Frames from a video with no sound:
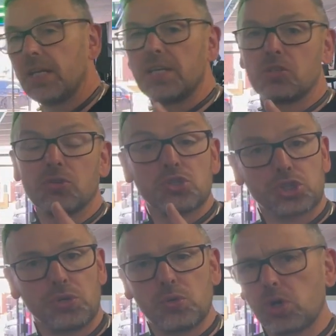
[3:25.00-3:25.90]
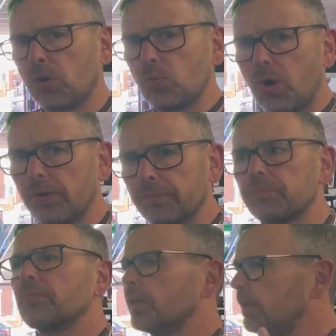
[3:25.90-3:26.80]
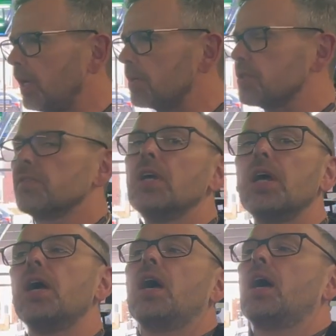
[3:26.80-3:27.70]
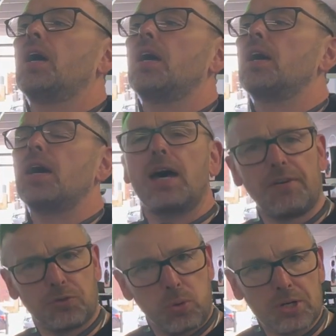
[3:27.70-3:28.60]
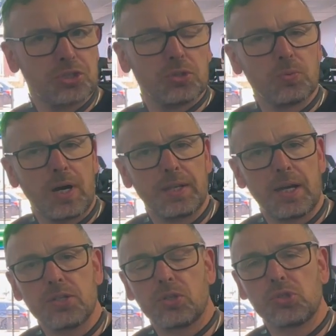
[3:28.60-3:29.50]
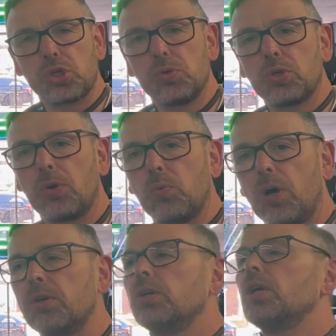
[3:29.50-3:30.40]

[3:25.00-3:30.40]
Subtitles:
is on TrueCon 1. Yes. I've questioned why that is on TrueCon 1,